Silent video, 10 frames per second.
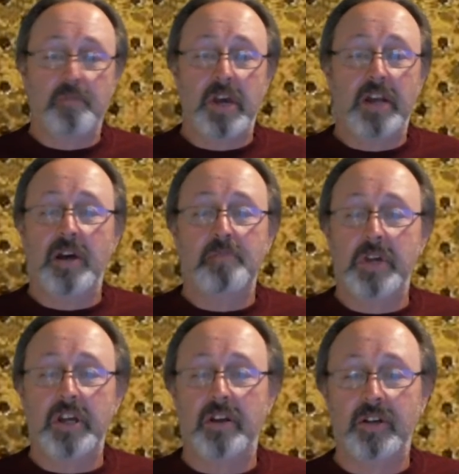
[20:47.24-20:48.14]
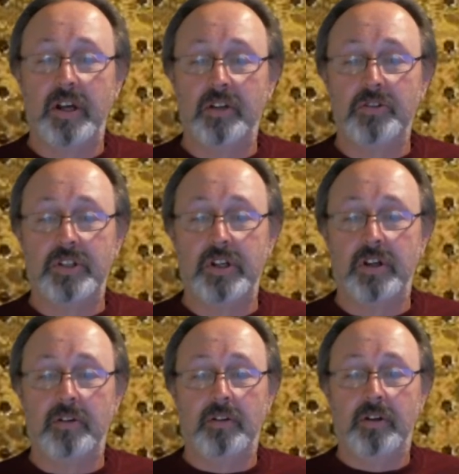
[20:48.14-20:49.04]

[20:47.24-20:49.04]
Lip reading: may not be here next year.